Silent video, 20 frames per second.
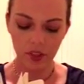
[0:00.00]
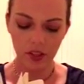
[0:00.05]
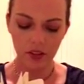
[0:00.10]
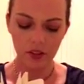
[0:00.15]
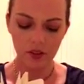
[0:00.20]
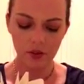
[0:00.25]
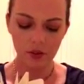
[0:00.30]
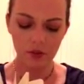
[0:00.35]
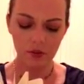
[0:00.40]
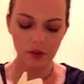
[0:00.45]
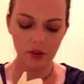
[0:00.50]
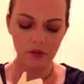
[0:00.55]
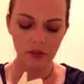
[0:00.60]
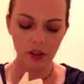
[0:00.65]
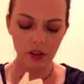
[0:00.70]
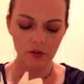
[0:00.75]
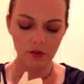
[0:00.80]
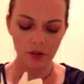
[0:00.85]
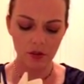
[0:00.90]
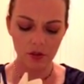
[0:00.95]
This was my
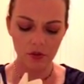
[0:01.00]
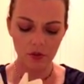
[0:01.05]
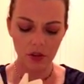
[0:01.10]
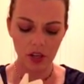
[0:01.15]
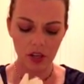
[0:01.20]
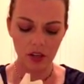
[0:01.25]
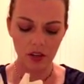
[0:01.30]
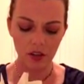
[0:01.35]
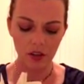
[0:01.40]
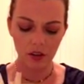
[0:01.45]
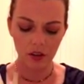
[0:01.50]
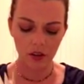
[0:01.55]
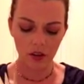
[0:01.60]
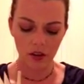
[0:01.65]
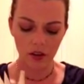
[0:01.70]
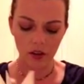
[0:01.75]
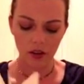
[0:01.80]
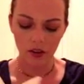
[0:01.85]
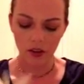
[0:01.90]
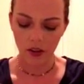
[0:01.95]
very first week.
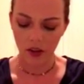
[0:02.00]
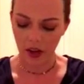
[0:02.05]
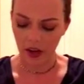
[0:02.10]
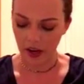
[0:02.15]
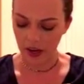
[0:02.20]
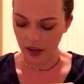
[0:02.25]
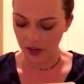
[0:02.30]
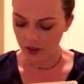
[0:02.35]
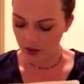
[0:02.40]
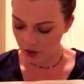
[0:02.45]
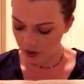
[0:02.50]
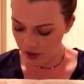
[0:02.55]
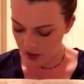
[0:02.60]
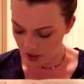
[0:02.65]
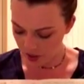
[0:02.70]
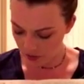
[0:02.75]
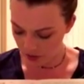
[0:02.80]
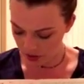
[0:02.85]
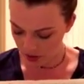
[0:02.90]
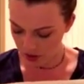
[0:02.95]
I had no
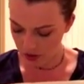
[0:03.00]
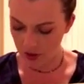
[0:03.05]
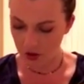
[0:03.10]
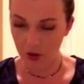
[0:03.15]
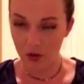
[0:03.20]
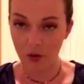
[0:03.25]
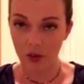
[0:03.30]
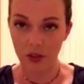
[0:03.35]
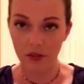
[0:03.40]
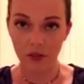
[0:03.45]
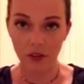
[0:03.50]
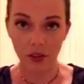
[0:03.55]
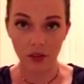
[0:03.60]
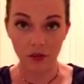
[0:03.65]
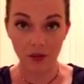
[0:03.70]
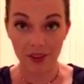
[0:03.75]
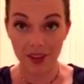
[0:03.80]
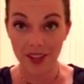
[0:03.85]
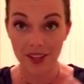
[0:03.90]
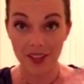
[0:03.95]
idea what to do. I was feeling
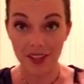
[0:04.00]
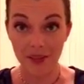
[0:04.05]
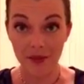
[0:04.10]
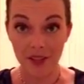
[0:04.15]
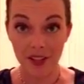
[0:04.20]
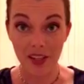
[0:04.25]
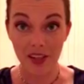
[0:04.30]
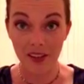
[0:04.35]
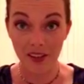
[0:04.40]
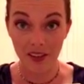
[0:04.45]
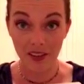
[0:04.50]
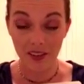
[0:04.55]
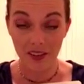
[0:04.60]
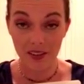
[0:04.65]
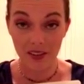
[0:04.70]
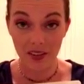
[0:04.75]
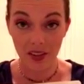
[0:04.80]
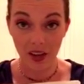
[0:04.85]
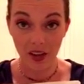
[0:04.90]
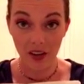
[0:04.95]
really intimidated
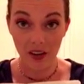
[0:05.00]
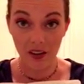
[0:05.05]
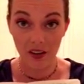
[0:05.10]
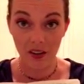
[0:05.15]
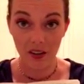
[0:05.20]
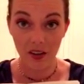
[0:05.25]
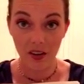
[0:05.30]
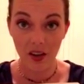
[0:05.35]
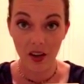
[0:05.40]
and scared,